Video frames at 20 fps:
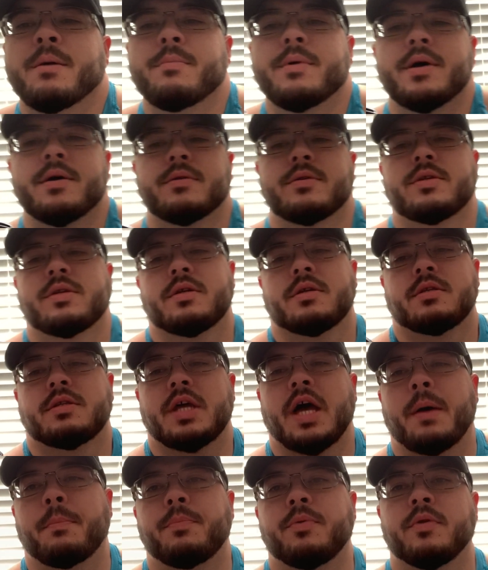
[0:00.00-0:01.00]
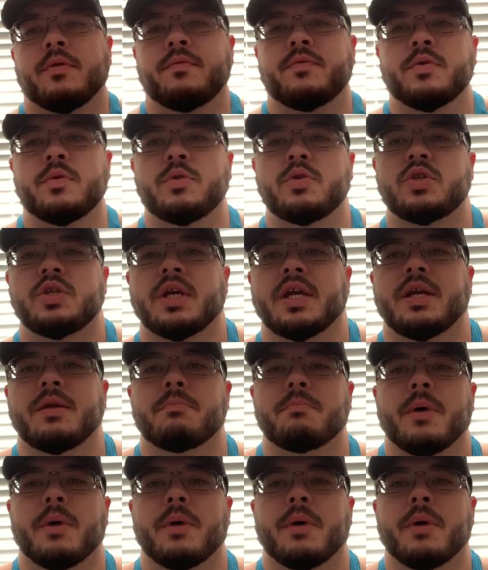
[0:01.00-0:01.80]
about top of the food chain,